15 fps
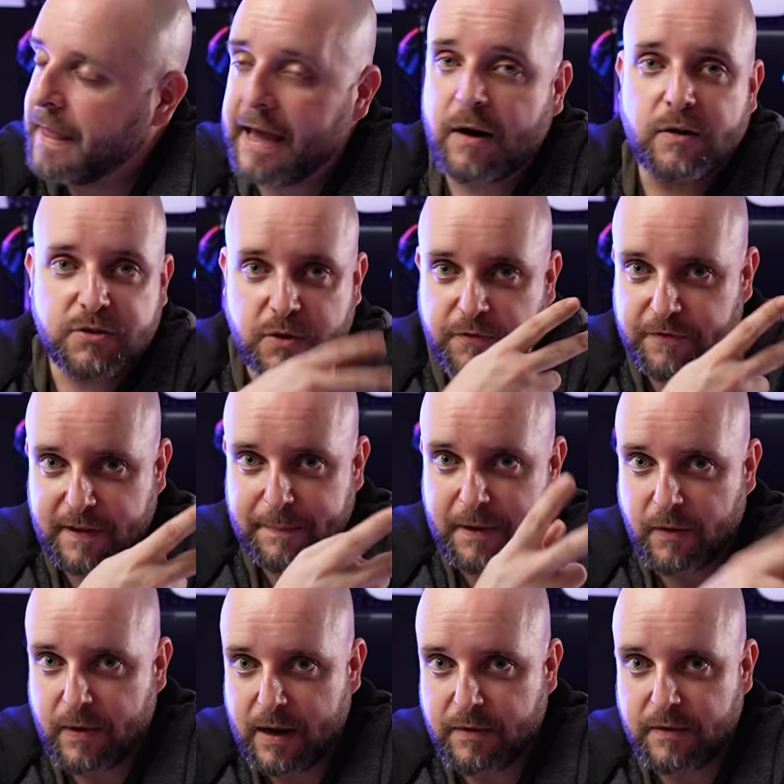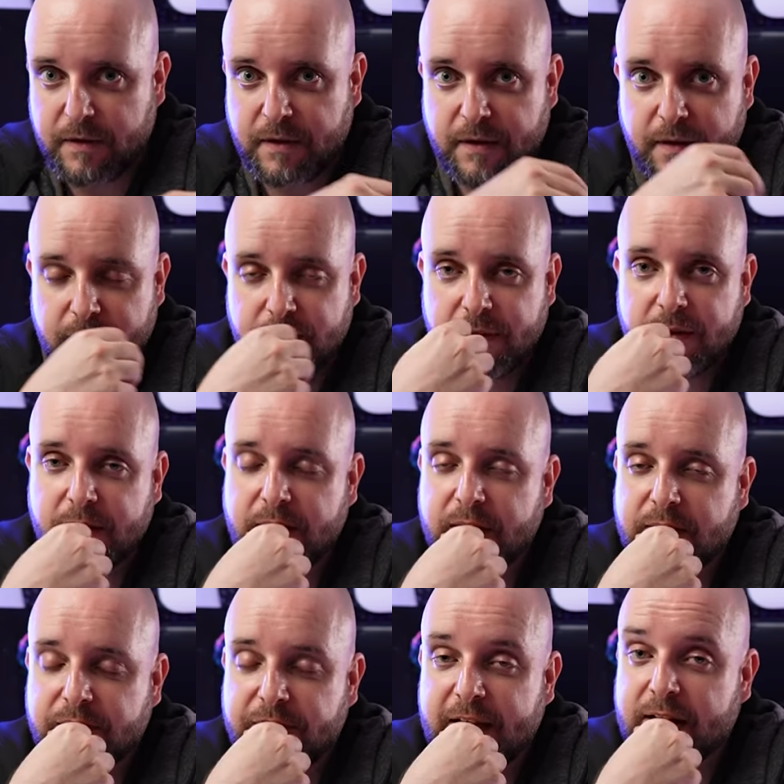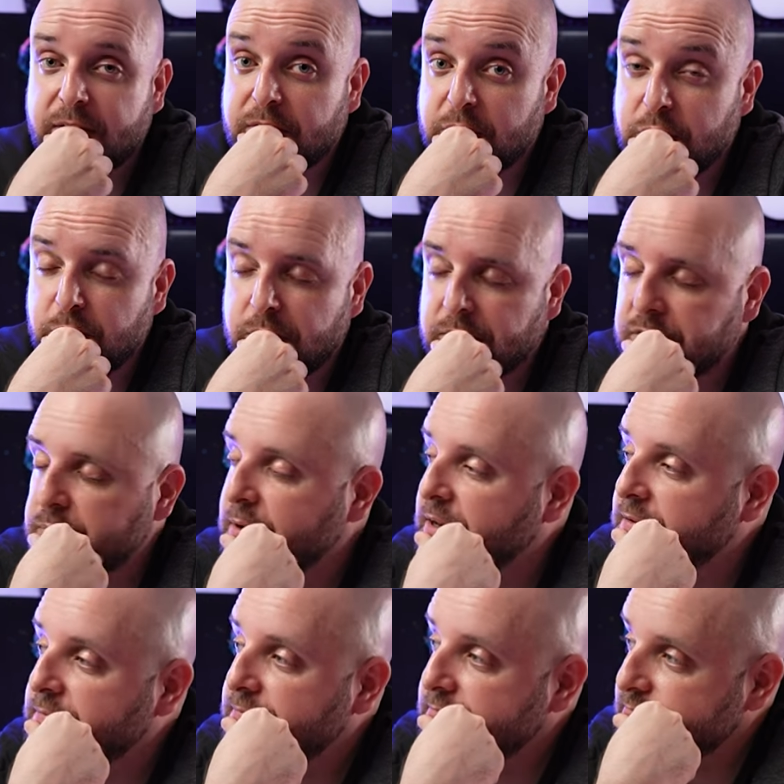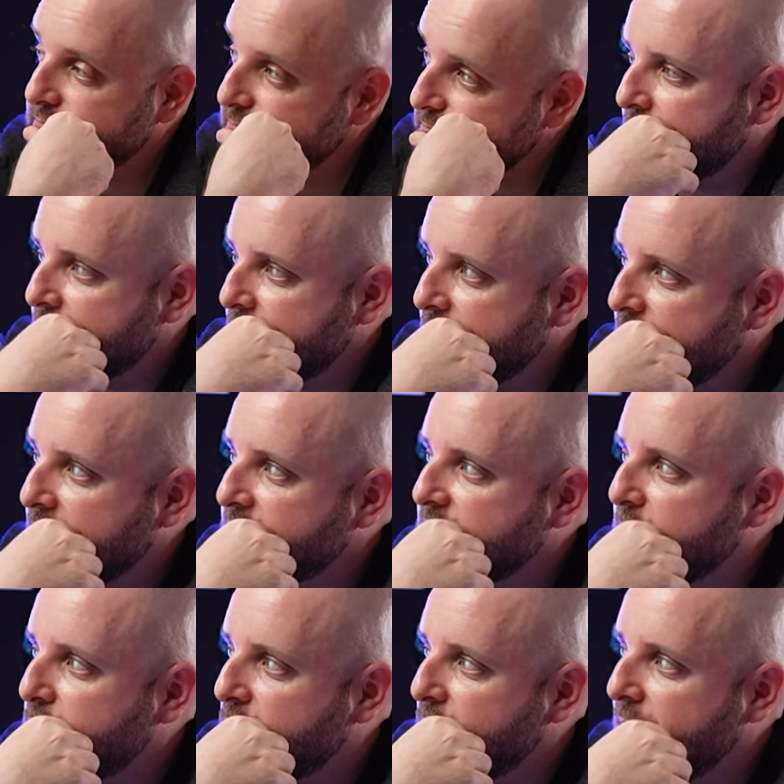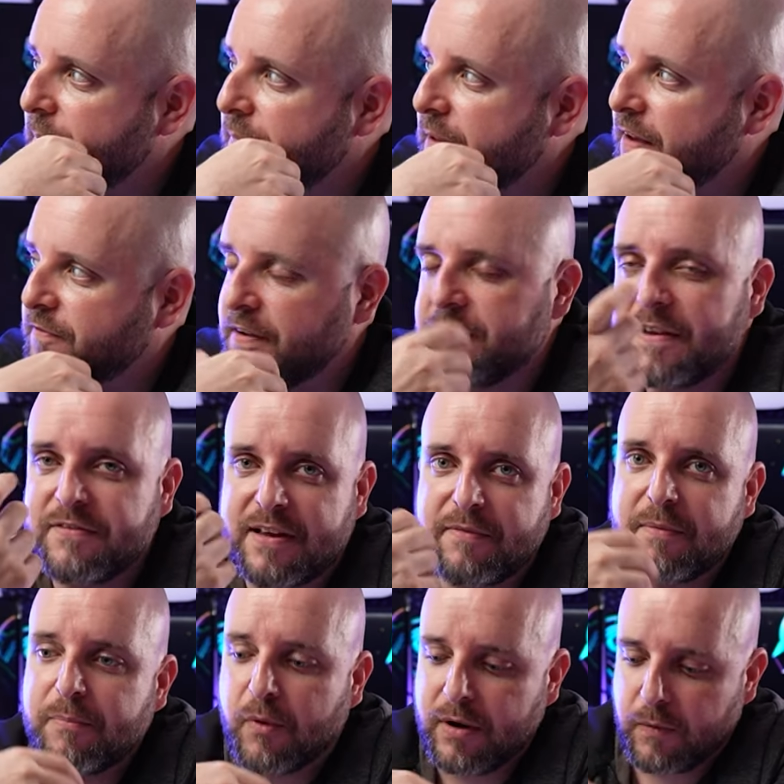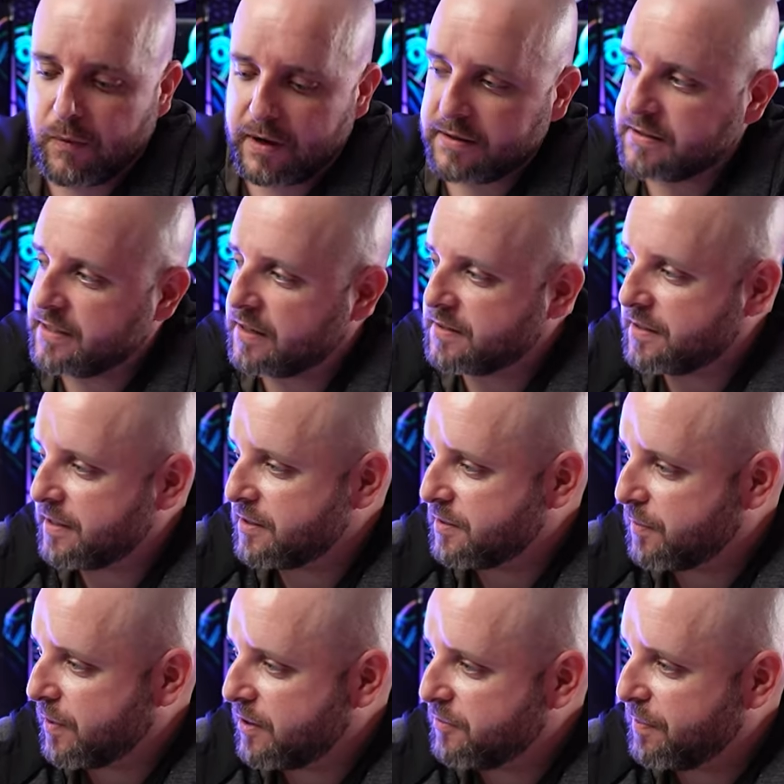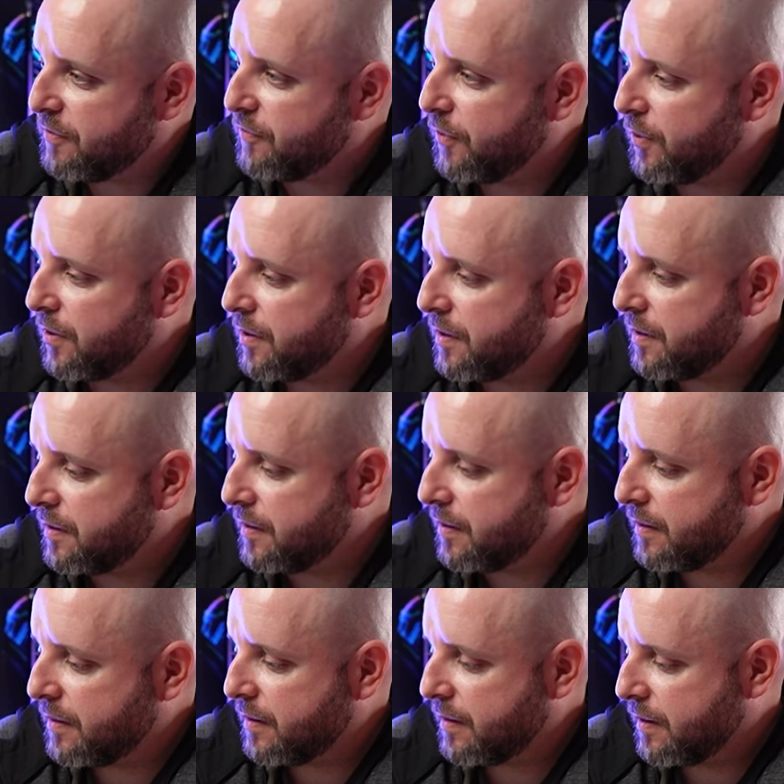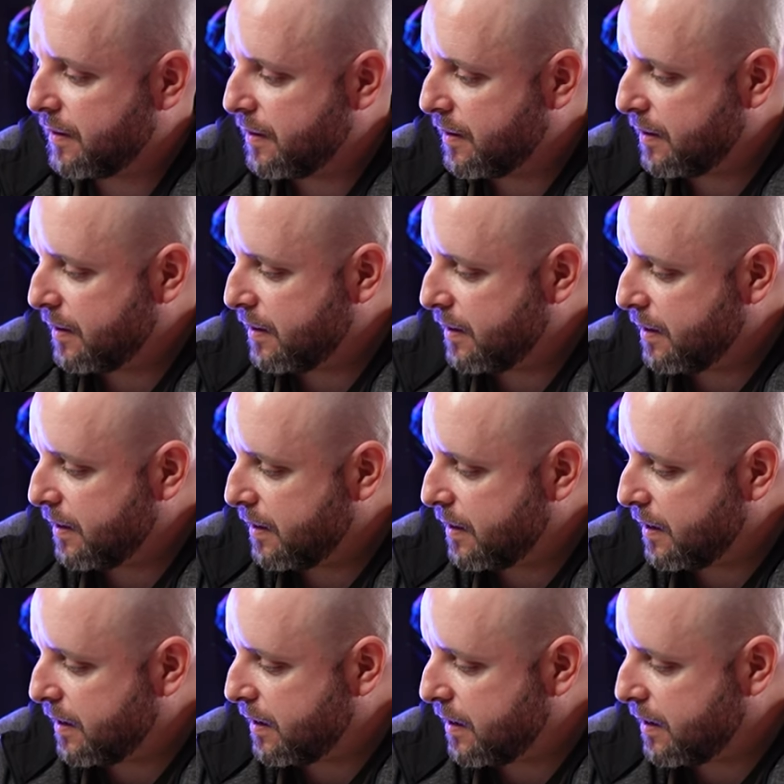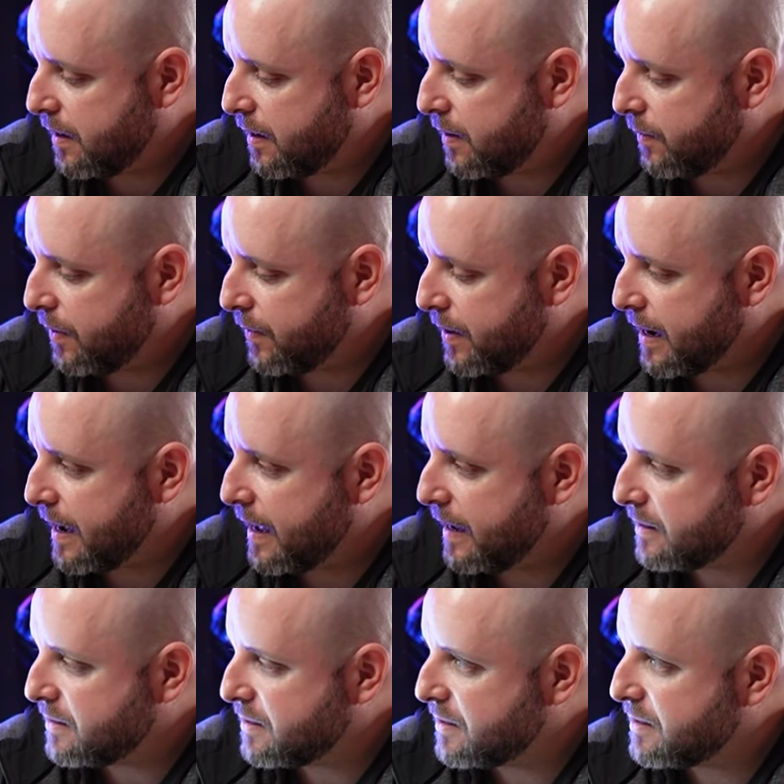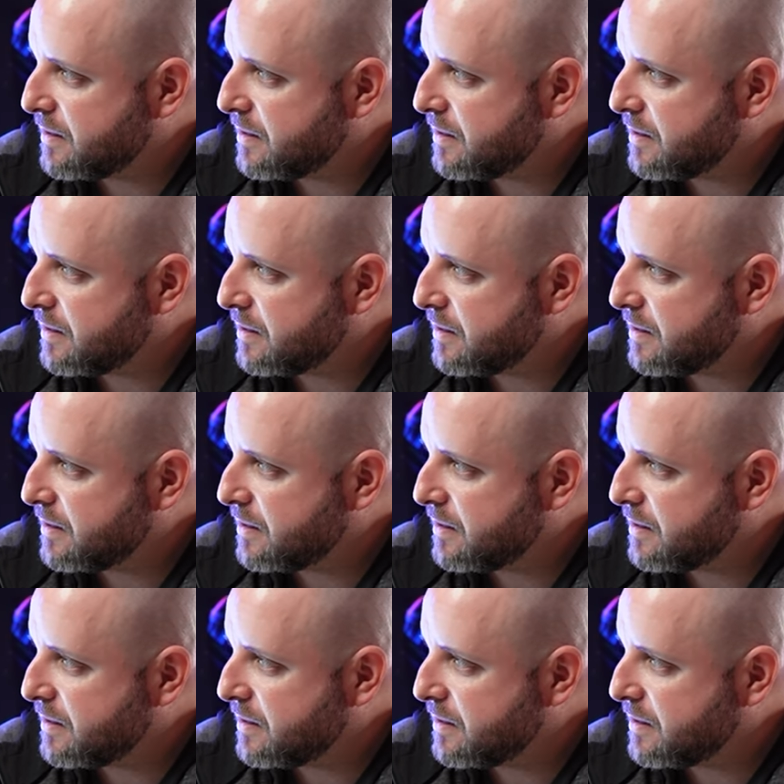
And also flipping around the, the fan on the cooler as well. Looks like we're right at 57.1 Celsius, whereas before uh, we were at